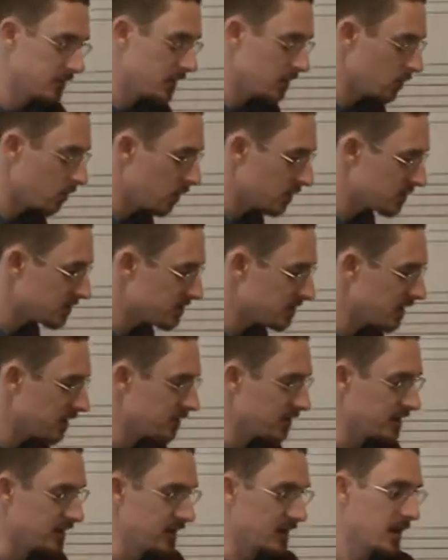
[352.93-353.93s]
In
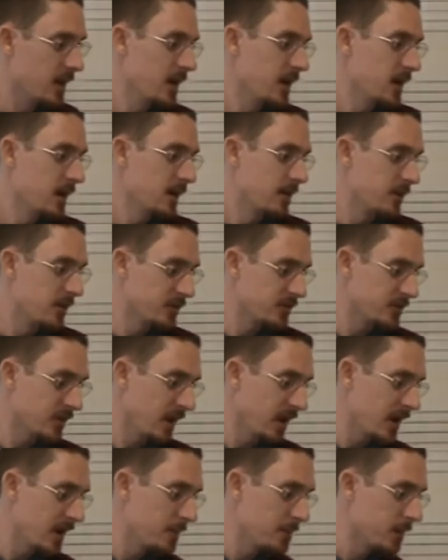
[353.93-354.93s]
170, this
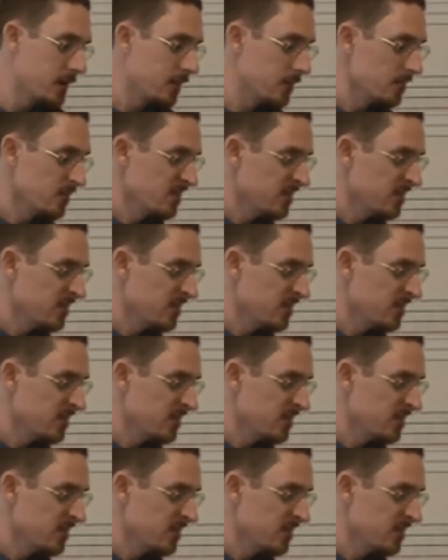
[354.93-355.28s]
time